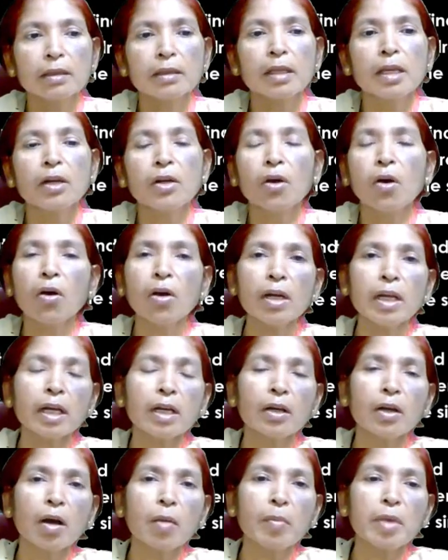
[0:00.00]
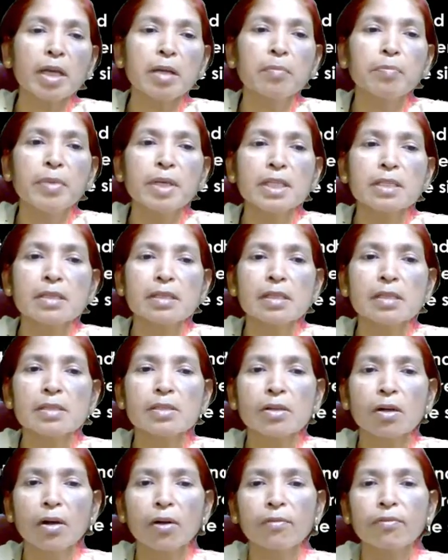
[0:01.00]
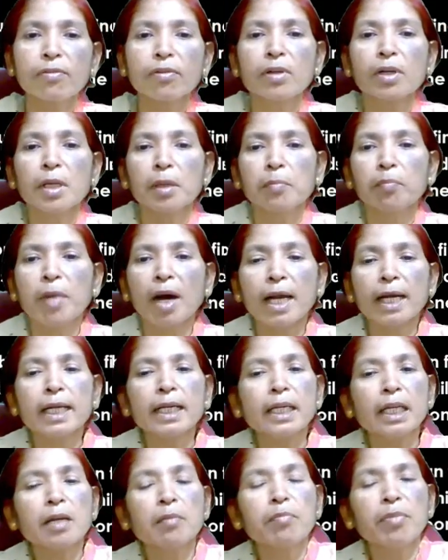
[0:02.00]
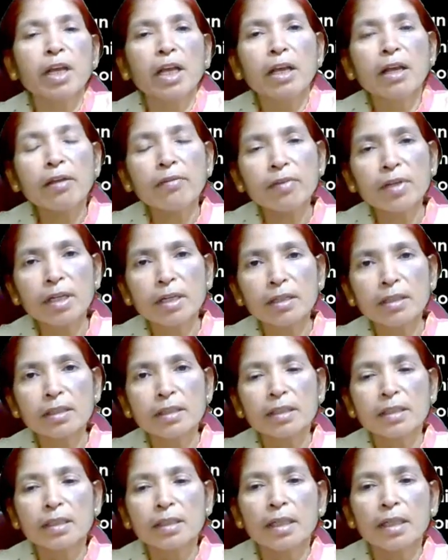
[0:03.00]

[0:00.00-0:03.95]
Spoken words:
the non-economic basis of marketing behavior